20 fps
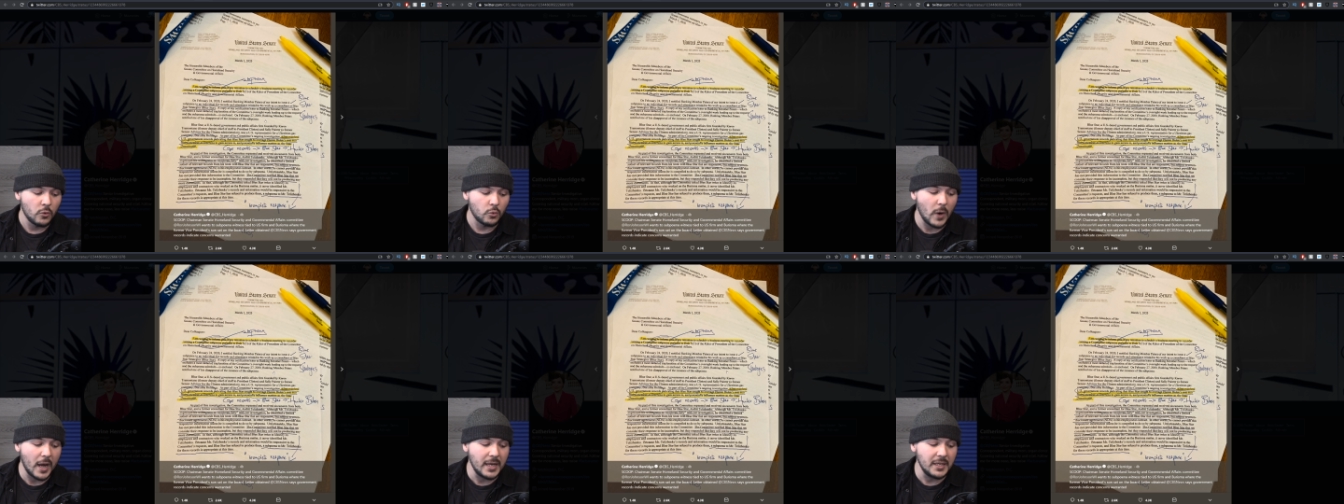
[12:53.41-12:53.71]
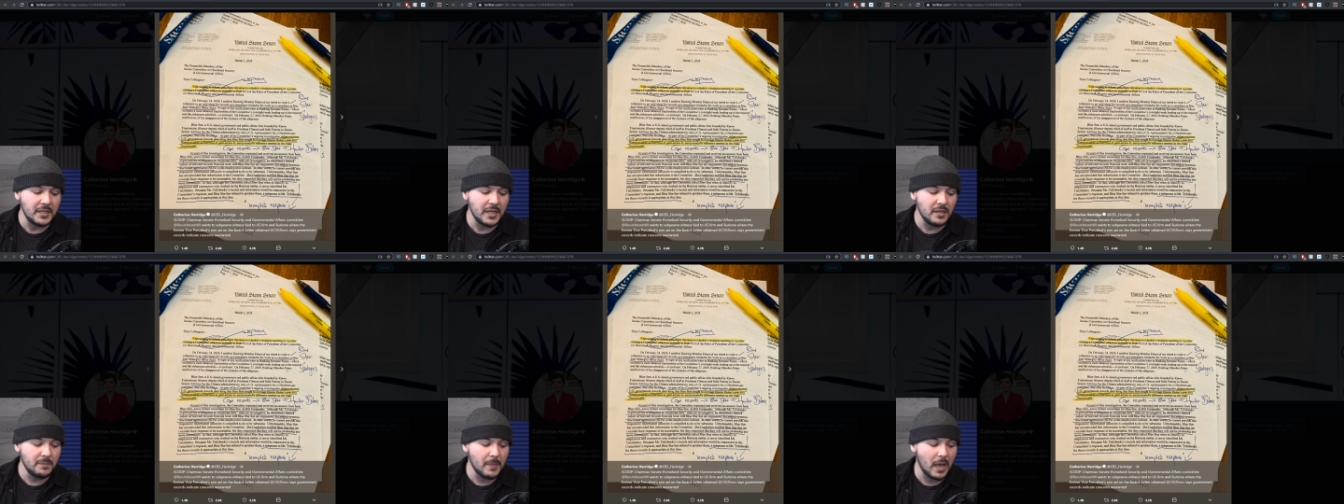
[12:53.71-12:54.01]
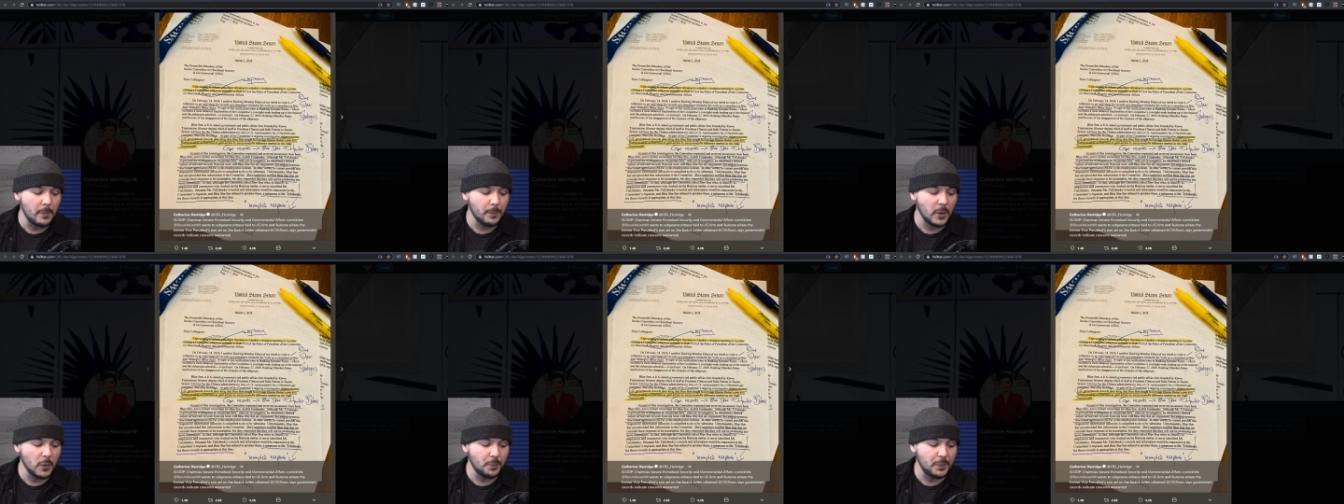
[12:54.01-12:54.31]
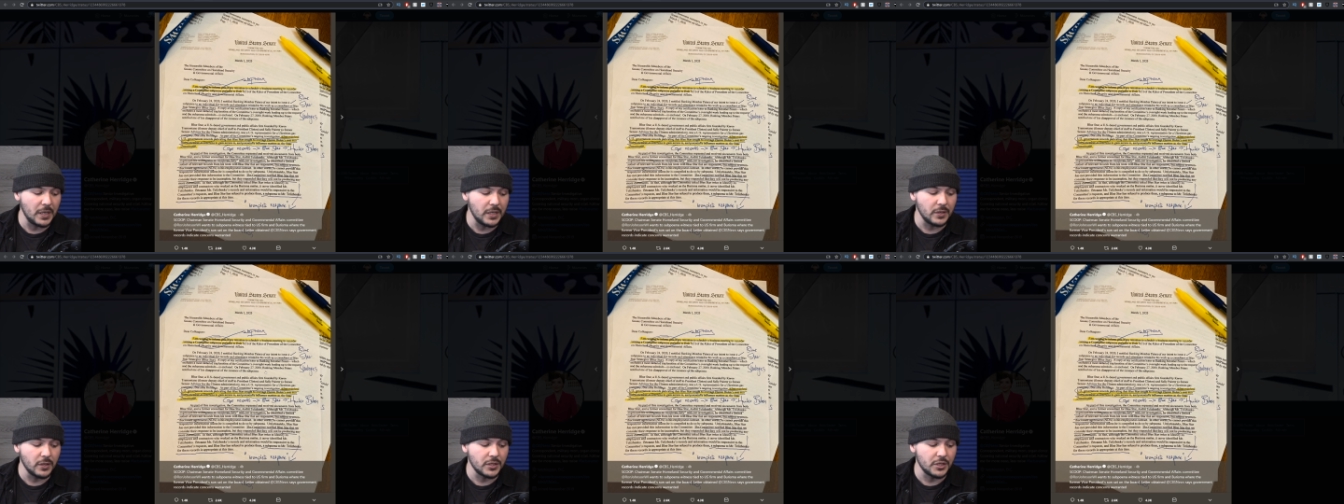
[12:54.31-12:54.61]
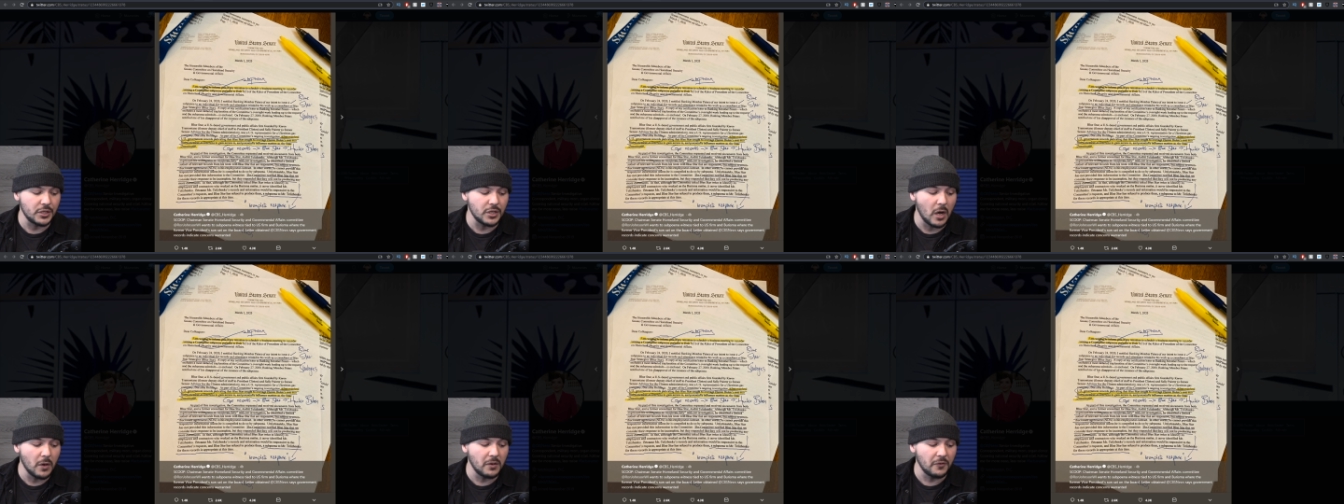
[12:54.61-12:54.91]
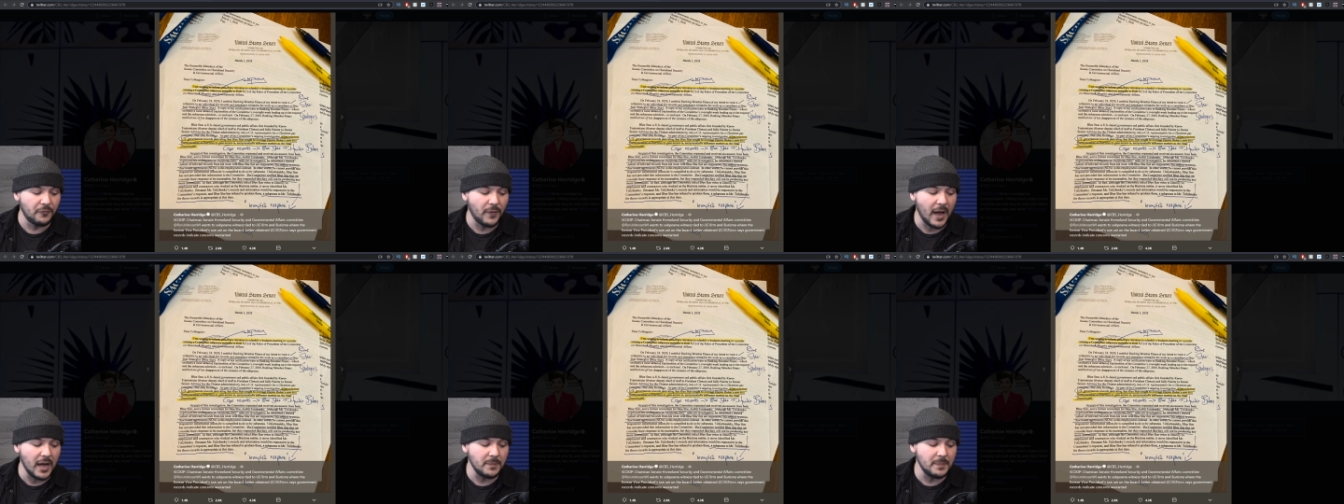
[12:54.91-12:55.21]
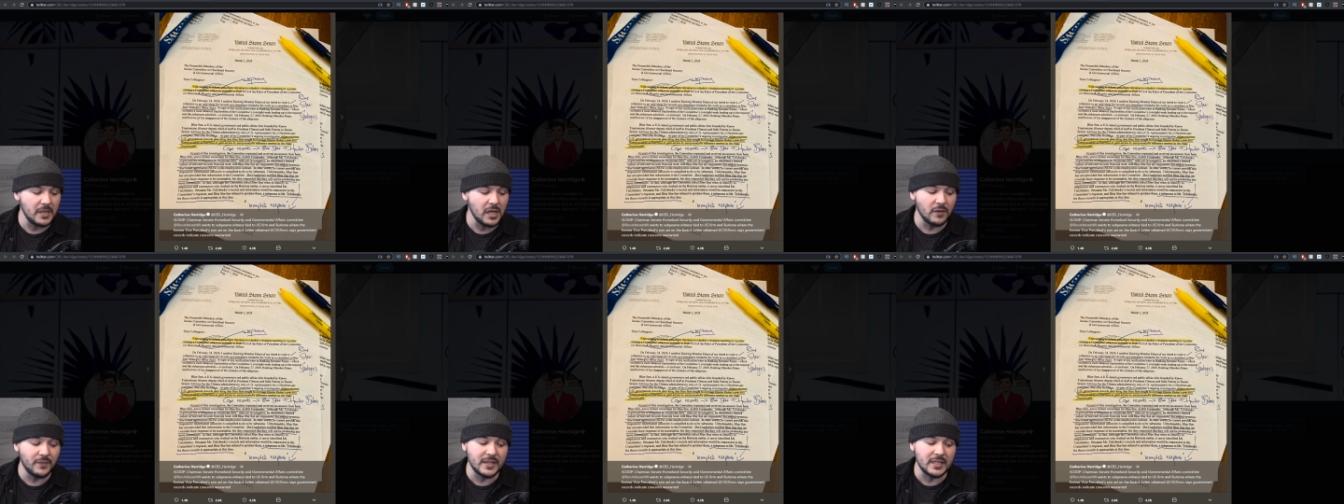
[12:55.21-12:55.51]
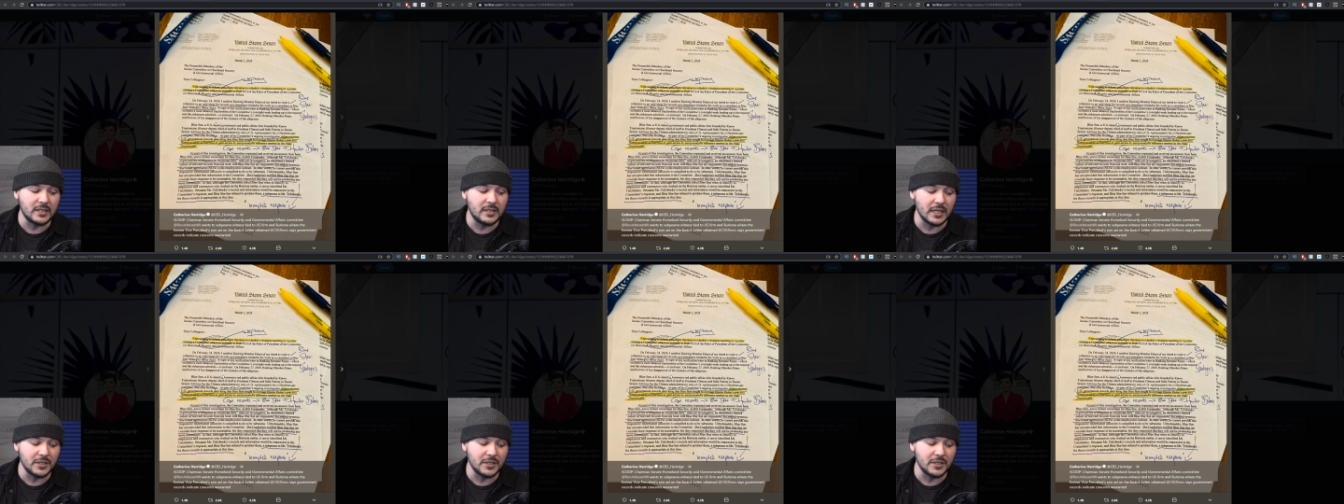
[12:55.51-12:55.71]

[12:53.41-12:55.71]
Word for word: Ranking Member Peters notified me of his